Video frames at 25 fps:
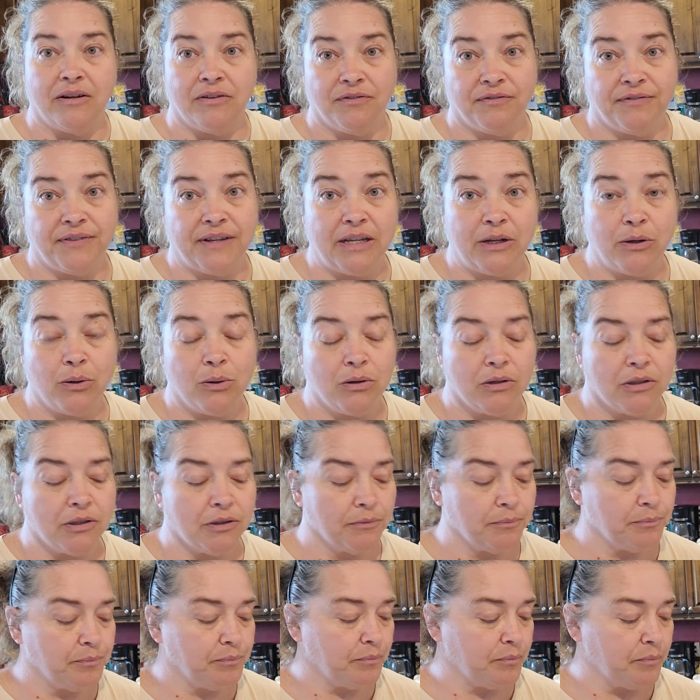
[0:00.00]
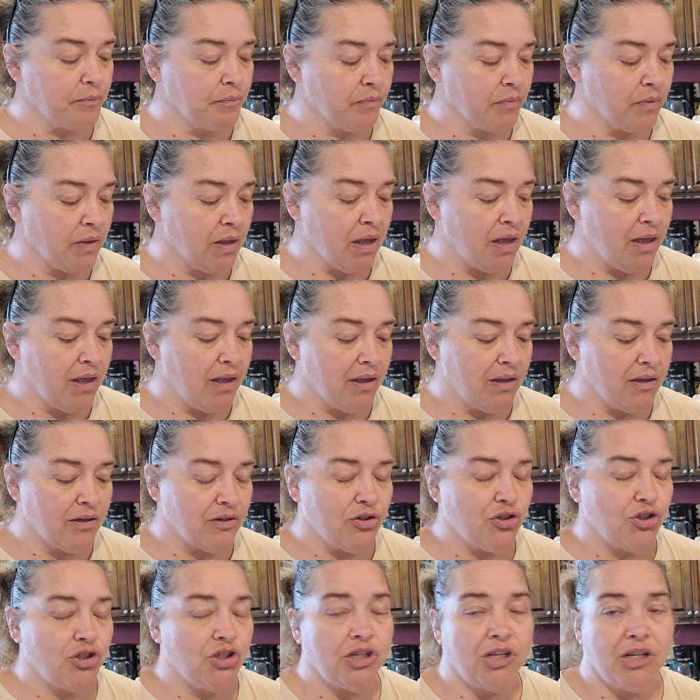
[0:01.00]
field.
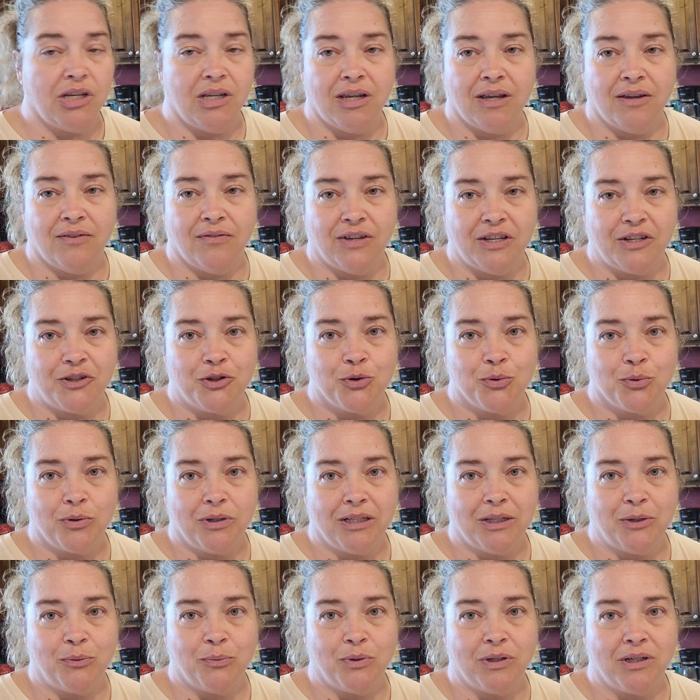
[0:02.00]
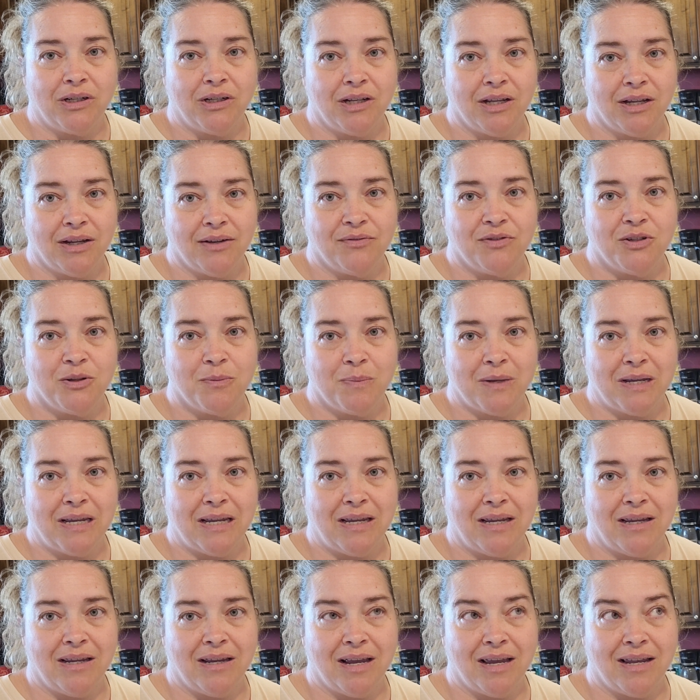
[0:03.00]
She eventually would love to
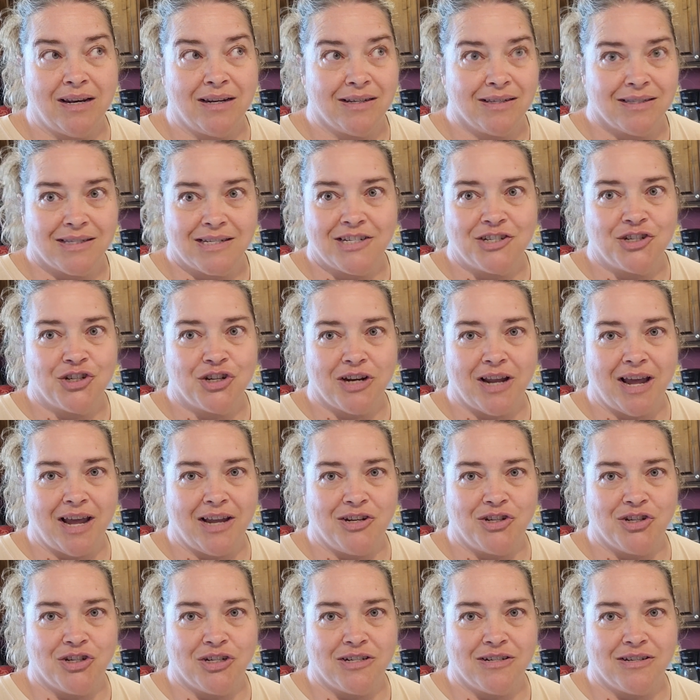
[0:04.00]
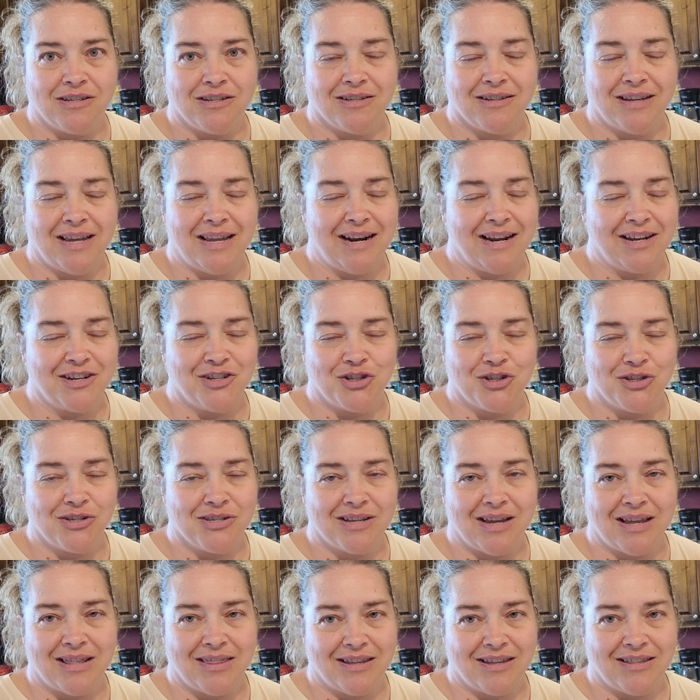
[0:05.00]
be an extension agent, and I
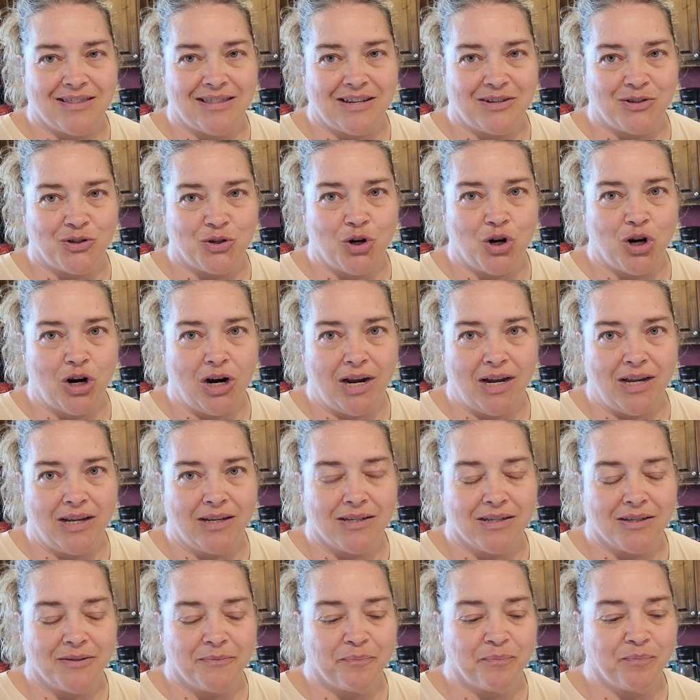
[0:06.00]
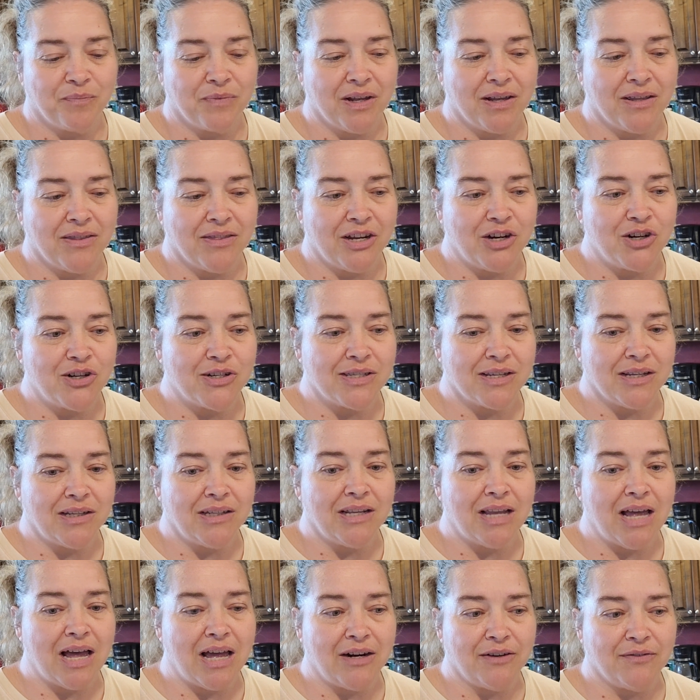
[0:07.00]
think that's great. There is a
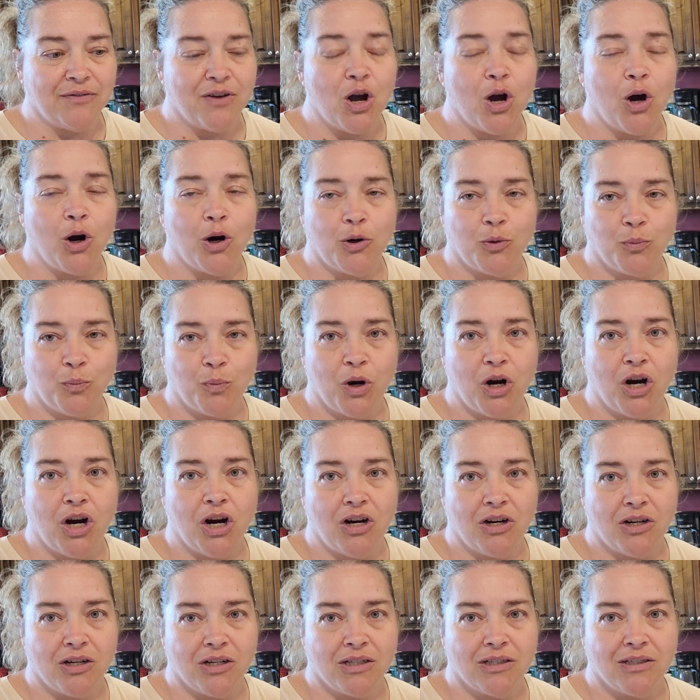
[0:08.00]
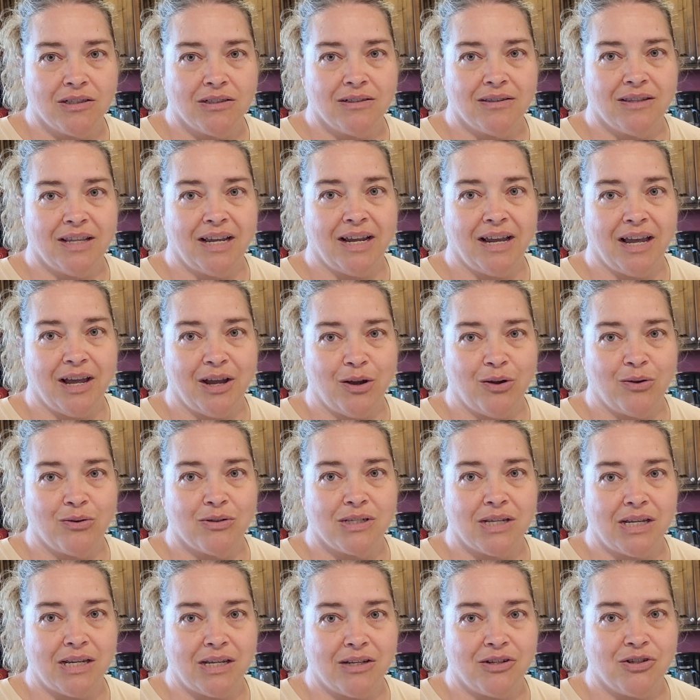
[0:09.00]
lot of hard work that
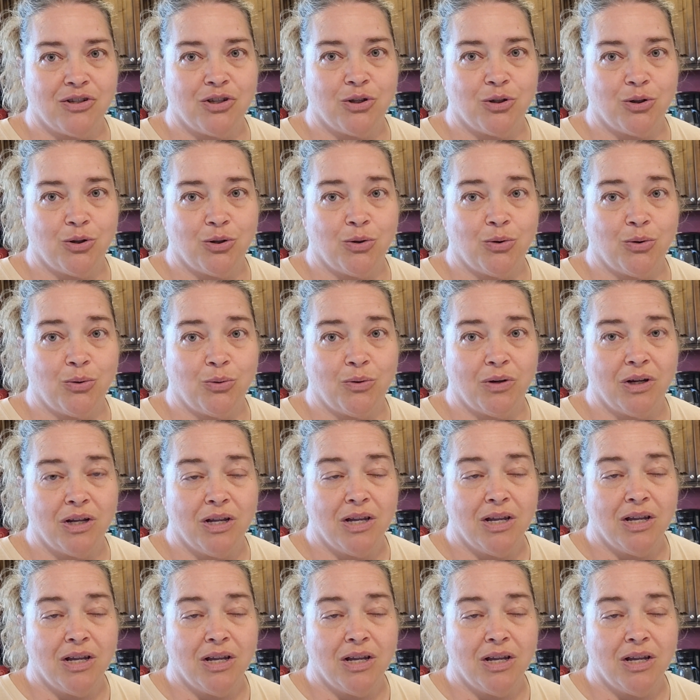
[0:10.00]
goes into